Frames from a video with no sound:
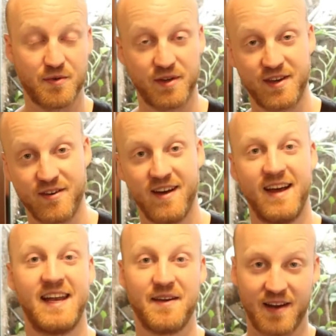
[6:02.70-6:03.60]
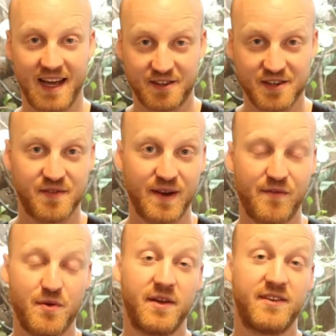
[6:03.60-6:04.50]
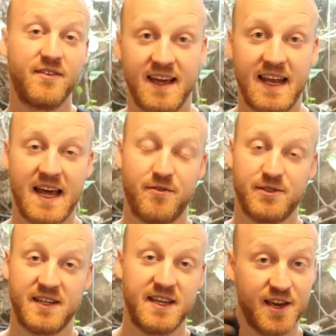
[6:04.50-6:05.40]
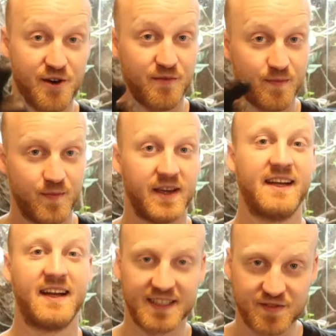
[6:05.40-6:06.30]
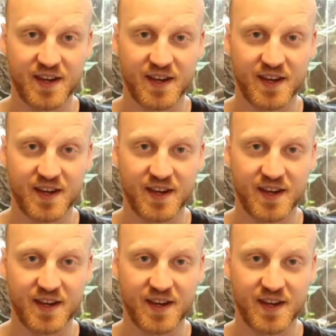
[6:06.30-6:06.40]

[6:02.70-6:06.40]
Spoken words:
if you want to. Leave a like to this video if you want to. And I will see you in the next